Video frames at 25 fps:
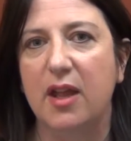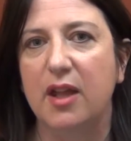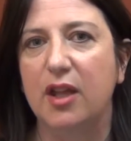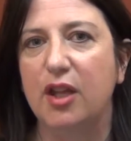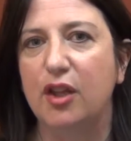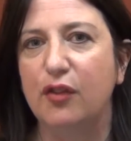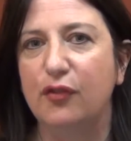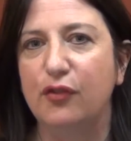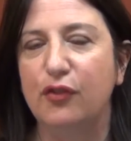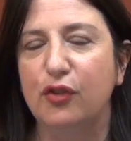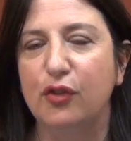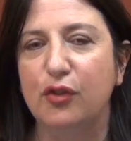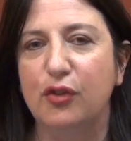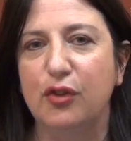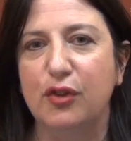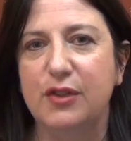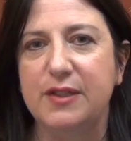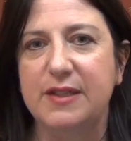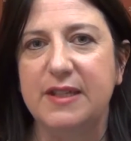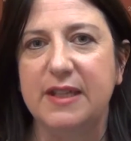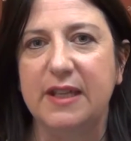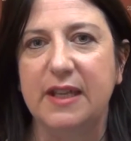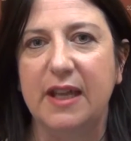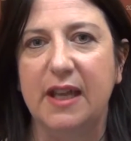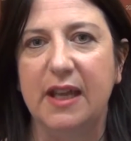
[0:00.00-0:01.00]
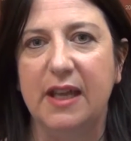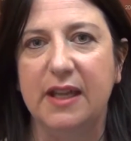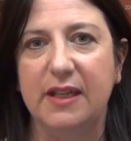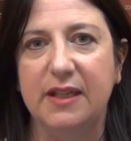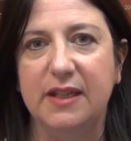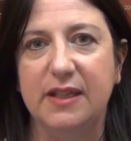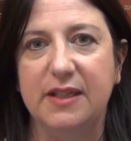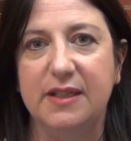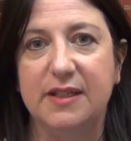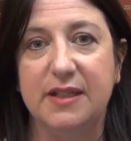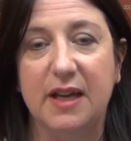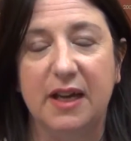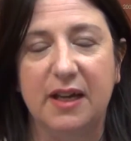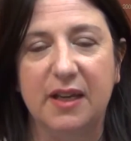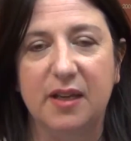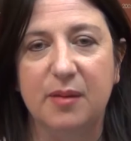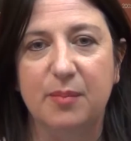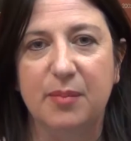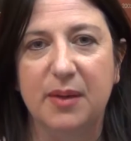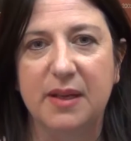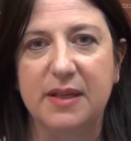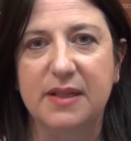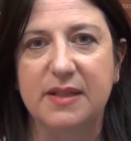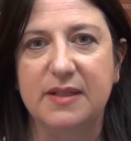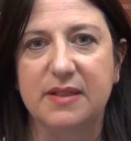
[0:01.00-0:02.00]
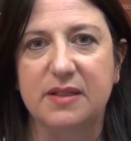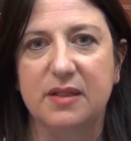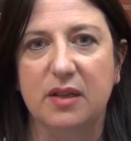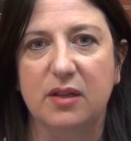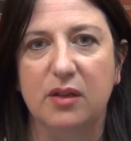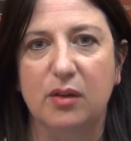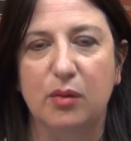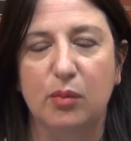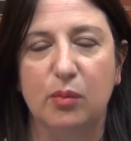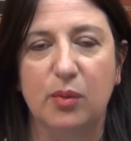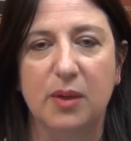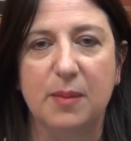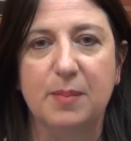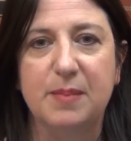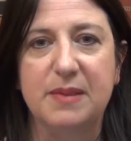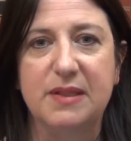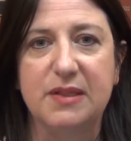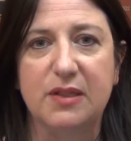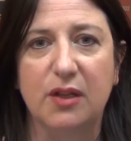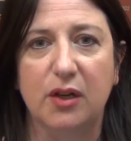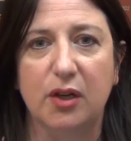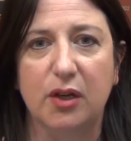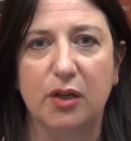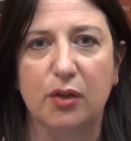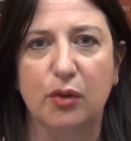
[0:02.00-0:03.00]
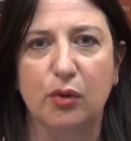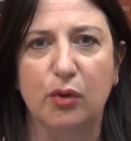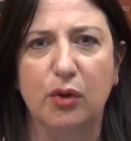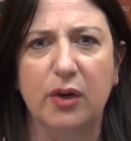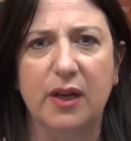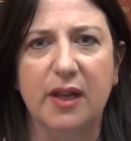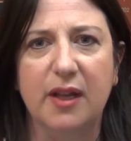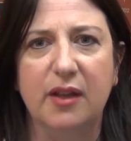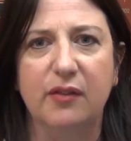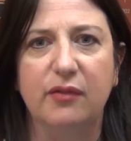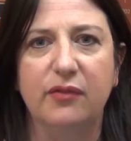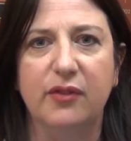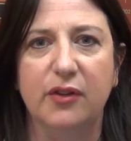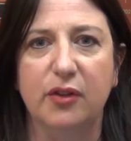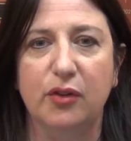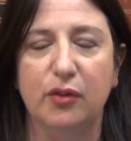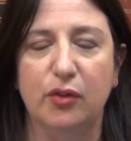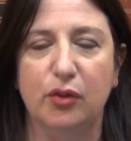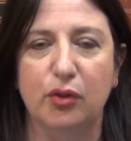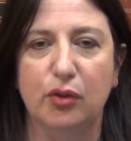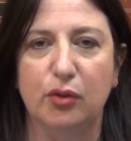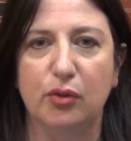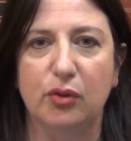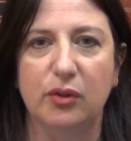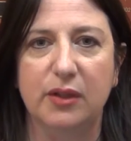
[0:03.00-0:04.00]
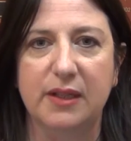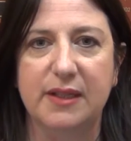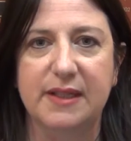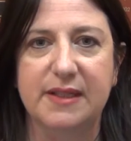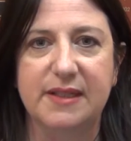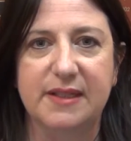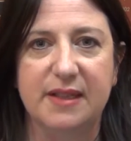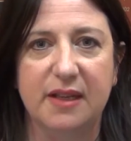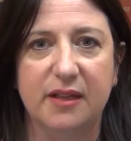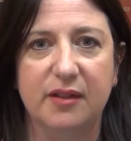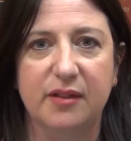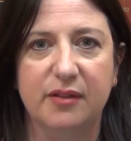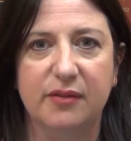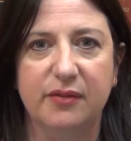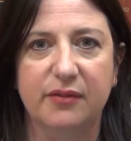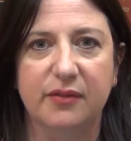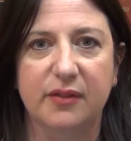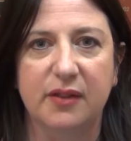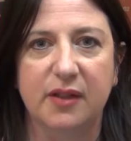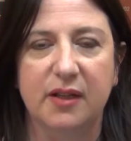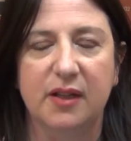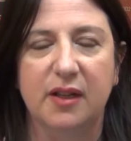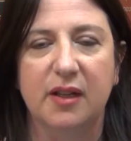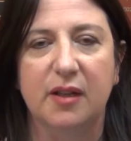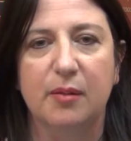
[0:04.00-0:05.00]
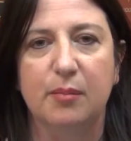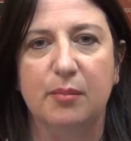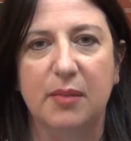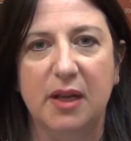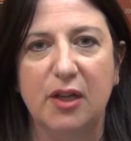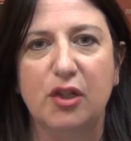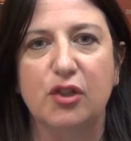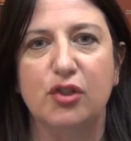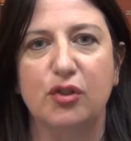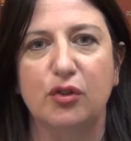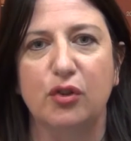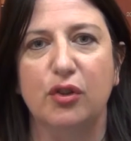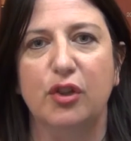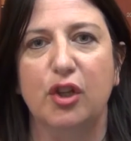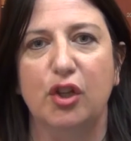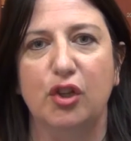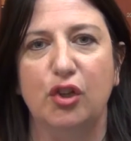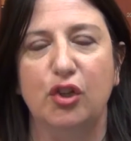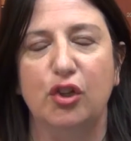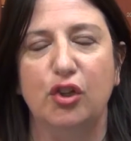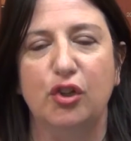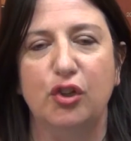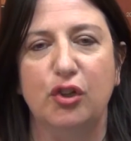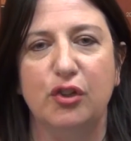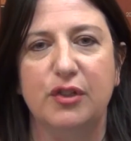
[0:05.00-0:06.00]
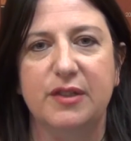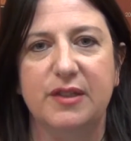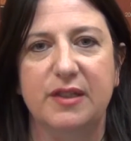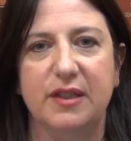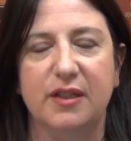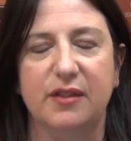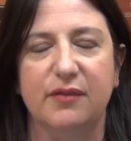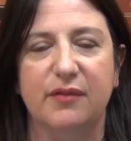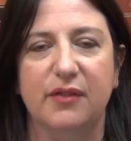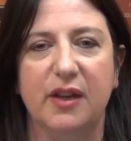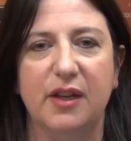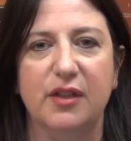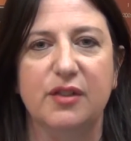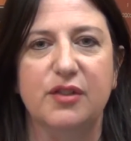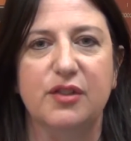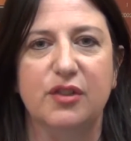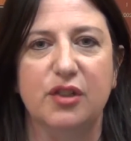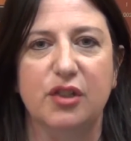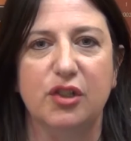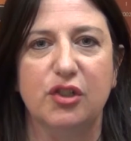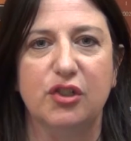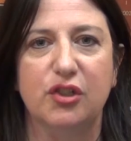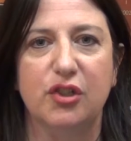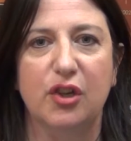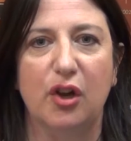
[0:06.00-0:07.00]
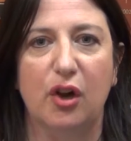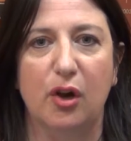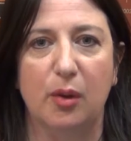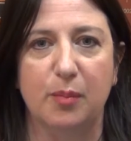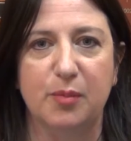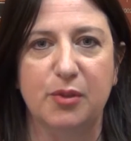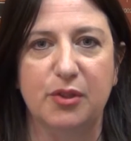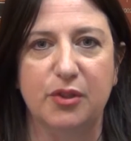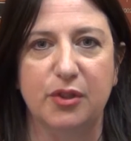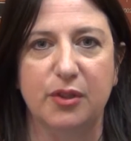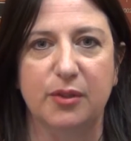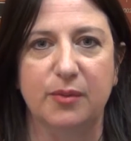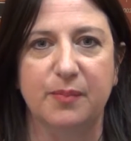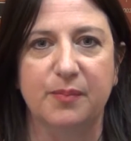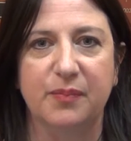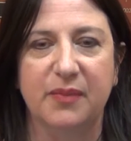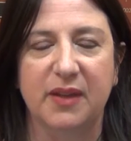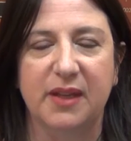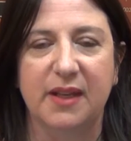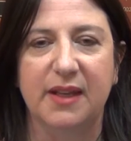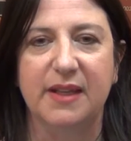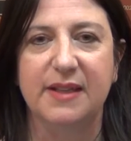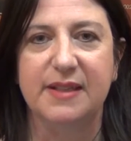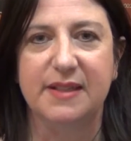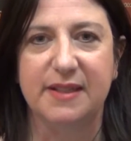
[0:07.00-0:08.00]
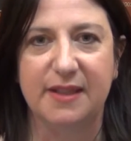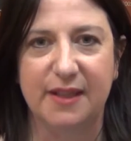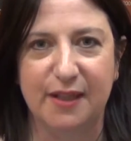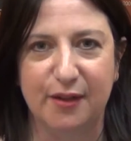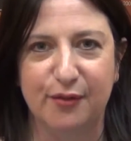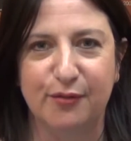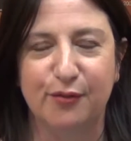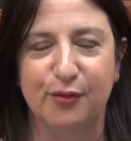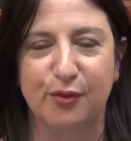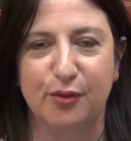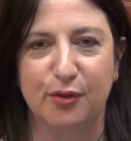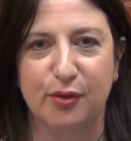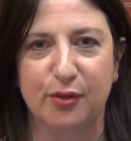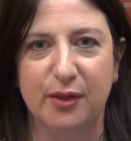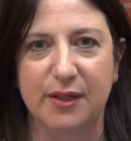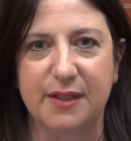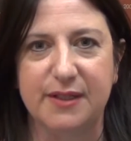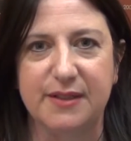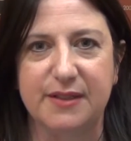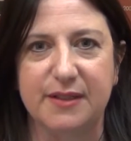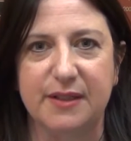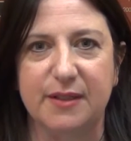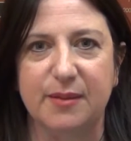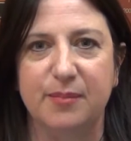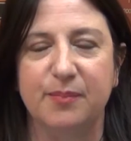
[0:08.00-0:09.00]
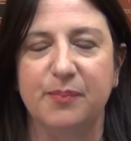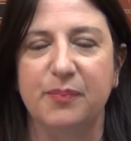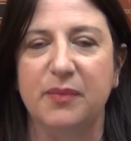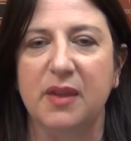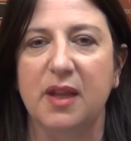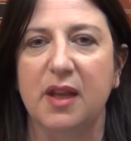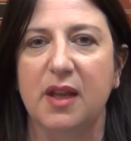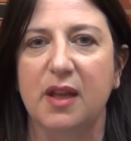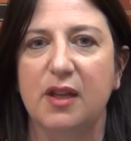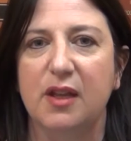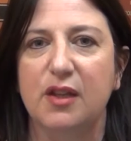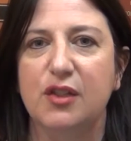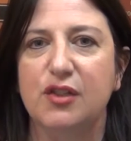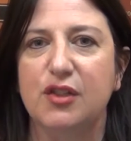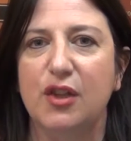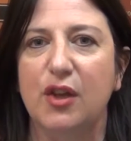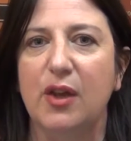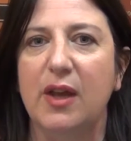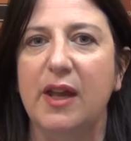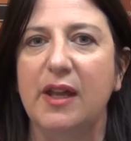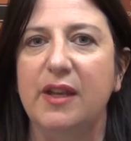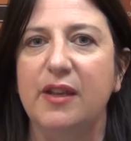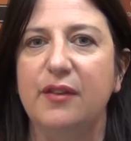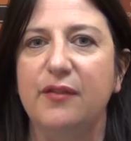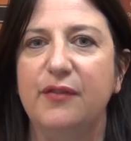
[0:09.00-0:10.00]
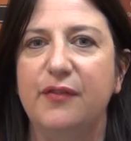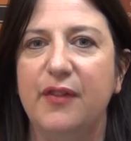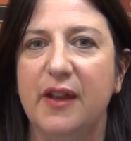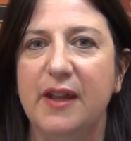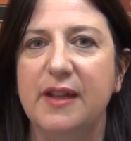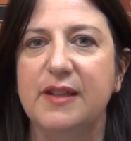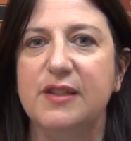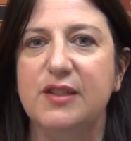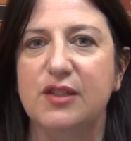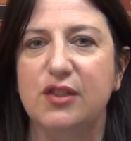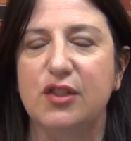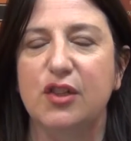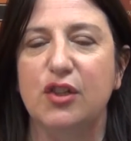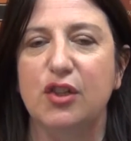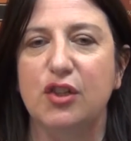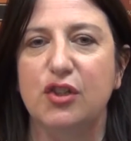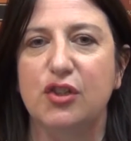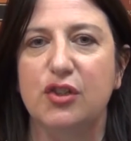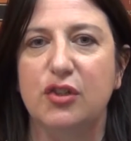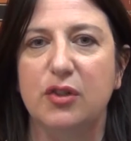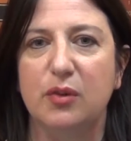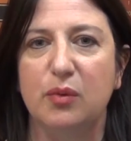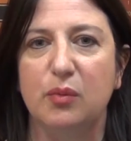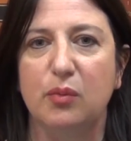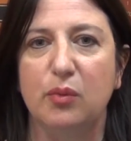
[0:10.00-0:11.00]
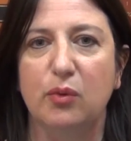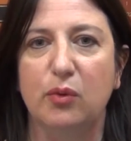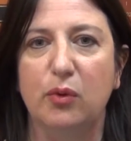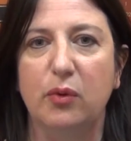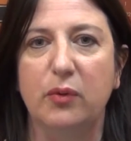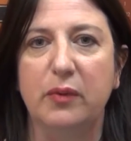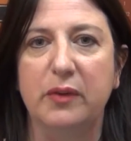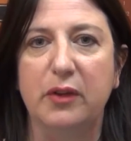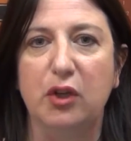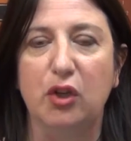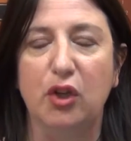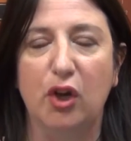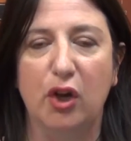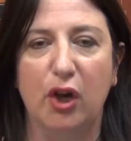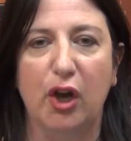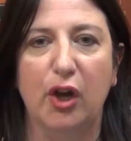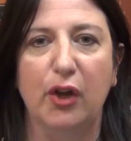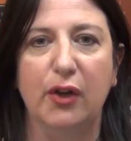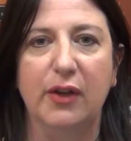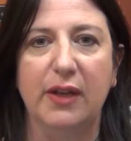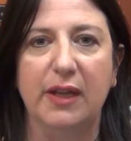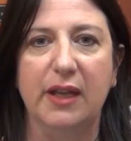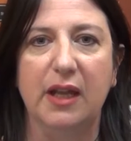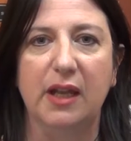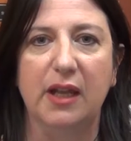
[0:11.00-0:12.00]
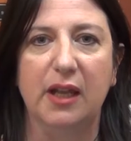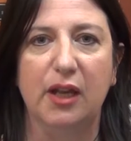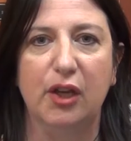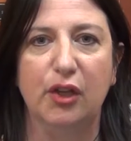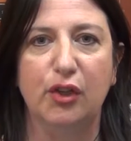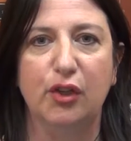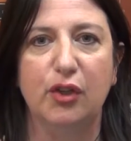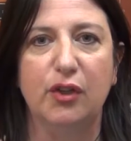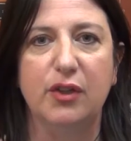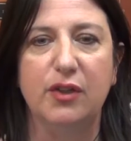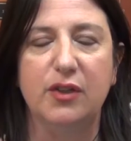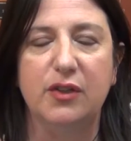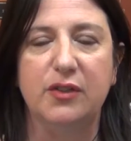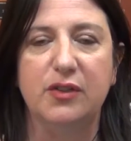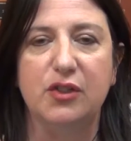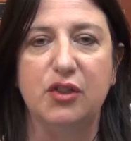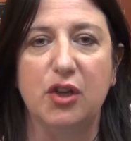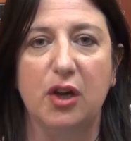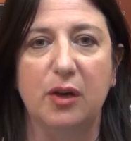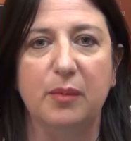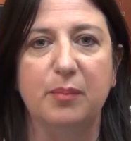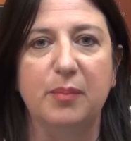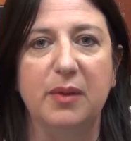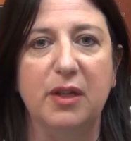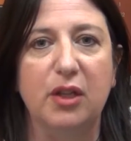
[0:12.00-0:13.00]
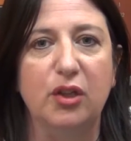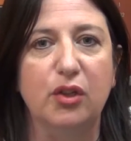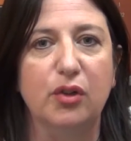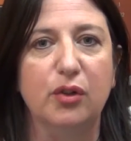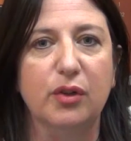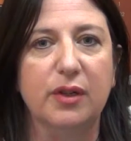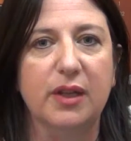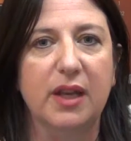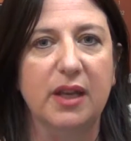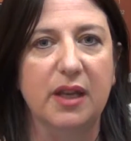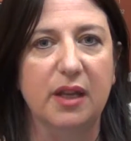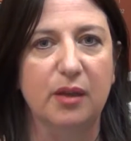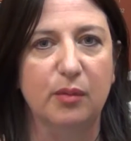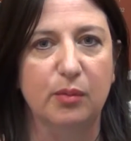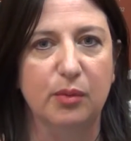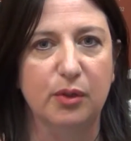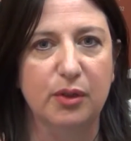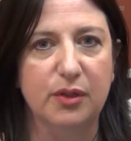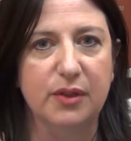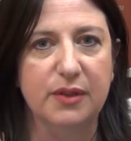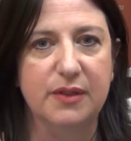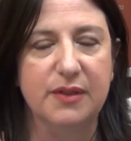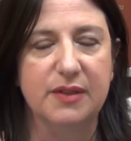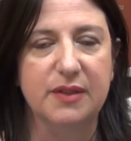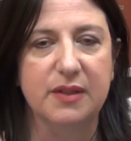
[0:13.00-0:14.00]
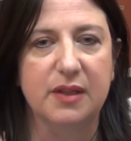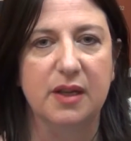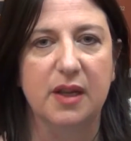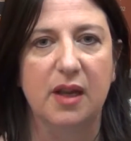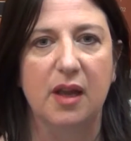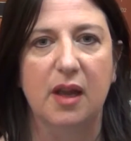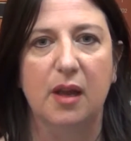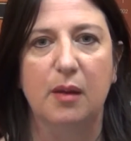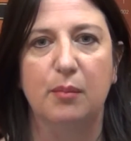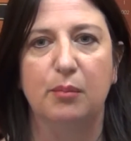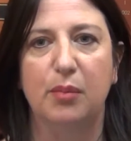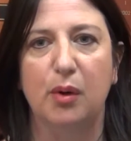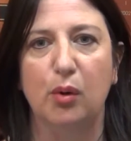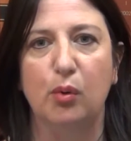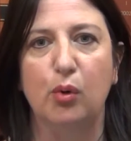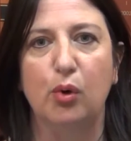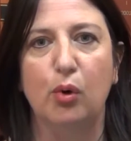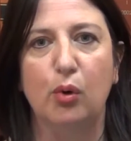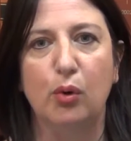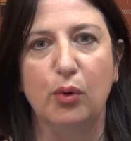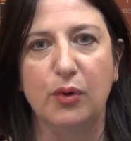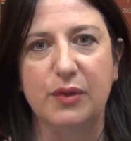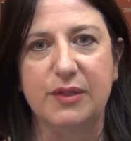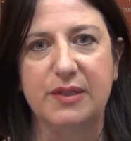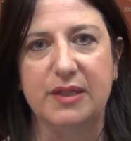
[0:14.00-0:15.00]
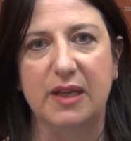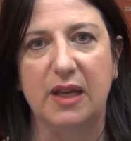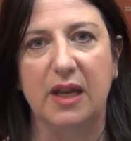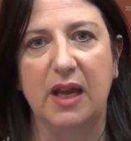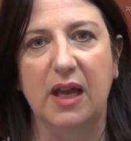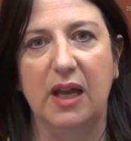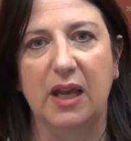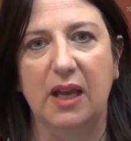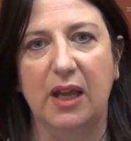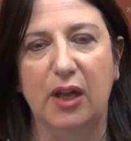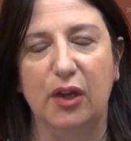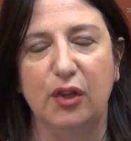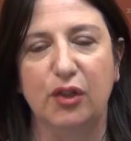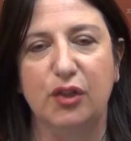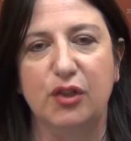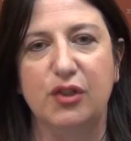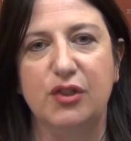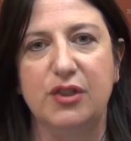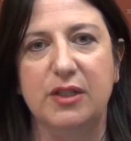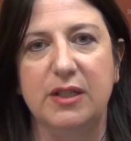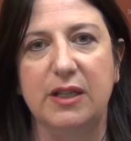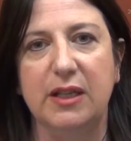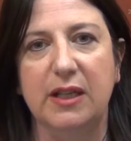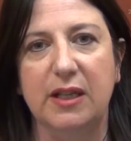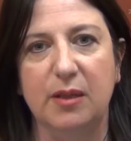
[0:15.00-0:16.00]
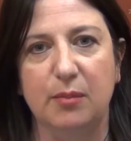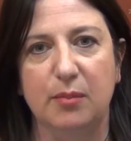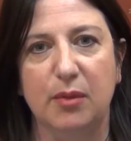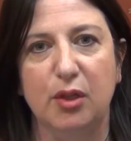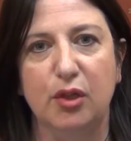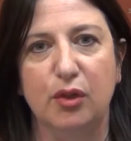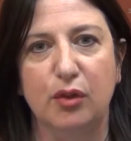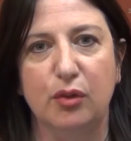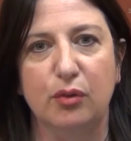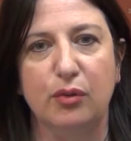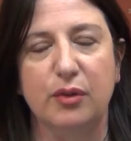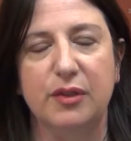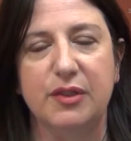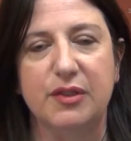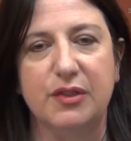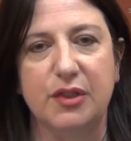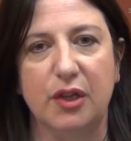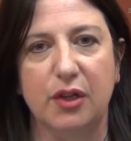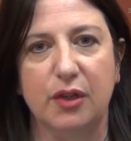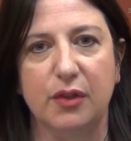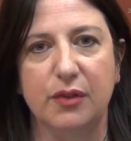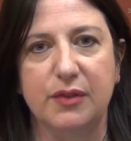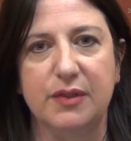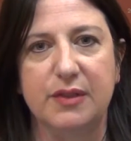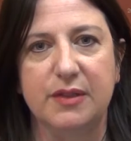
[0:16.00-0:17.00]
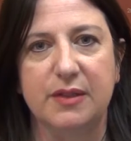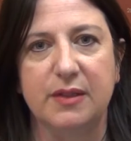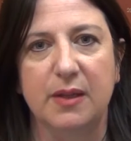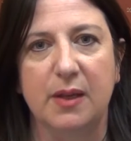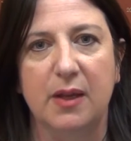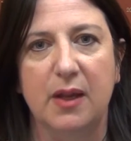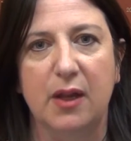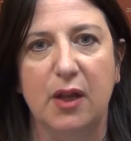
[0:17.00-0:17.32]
if you're using any database, website or even Google itself, make sure that you use the advanced search option. It's there for a reason. So an advanced search will not only allow you to type in your keywords, but will also allow you to limit your results.